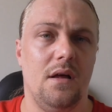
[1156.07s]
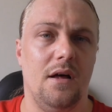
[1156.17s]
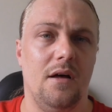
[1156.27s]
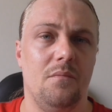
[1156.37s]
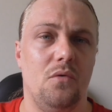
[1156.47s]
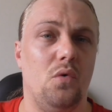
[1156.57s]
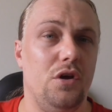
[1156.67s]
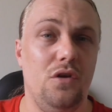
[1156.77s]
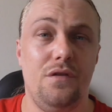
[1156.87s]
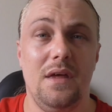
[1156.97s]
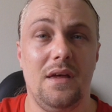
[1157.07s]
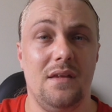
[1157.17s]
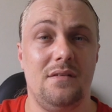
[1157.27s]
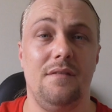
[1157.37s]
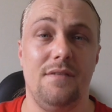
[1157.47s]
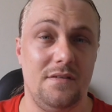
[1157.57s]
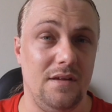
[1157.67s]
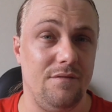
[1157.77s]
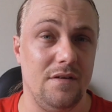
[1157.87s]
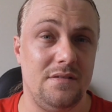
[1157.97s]
What you think is, if
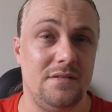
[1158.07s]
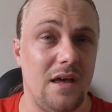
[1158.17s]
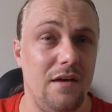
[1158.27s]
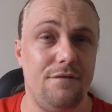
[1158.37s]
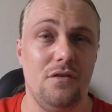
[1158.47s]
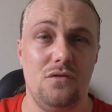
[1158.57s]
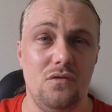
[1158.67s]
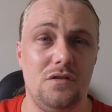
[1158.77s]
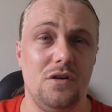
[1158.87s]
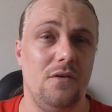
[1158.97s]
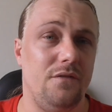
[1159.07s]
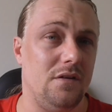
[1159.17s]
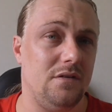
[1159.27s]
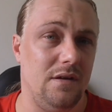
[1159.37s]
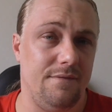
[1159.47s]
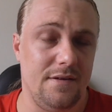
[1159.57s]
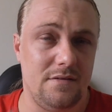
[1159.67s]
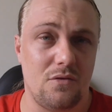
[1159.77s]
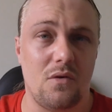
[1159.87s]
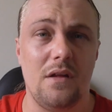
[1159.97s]
it's safe to do so, if it's
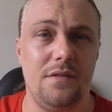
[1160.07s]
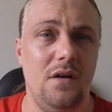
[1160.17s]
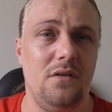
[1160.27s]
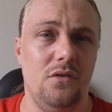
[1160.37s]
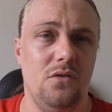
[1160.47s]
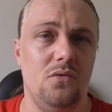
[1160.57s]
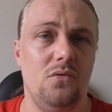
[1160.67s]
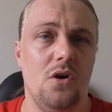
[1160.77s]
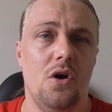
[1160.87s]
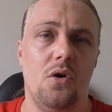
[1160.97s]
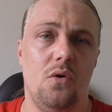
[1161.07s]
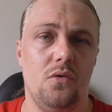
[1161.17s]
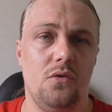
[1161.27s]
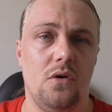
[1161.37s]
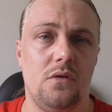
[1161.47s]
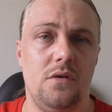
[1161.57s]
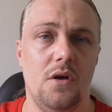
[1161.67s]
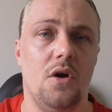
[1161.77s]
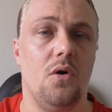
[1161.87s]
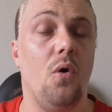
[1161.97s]
the right thing to do or not,
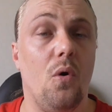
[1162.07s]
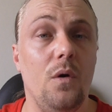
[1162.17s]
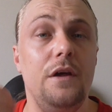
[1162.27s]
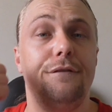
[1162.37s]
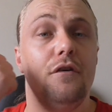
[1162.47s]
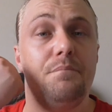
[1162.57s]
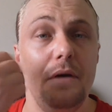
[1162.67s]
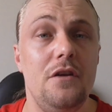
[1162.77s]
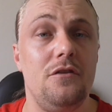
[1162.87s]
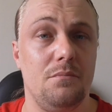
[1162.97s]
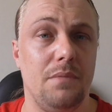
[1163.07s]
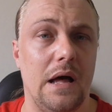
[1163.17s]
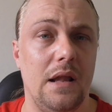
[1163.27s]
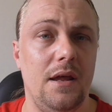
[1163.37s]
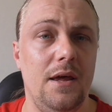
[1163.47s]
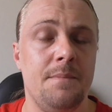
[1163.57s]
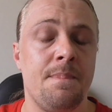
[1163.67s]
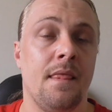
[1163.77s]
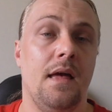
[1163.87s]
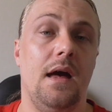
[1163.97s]
or if you've been to Bali
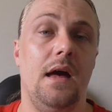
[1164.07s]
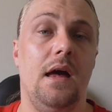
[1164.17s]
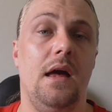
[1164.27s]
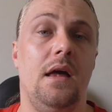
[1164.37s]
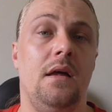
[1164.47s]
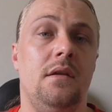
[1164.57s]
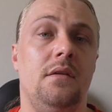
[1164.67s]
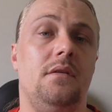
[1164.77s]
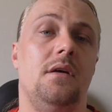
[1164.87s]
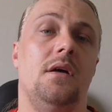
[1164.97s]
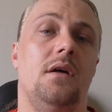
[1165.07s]
and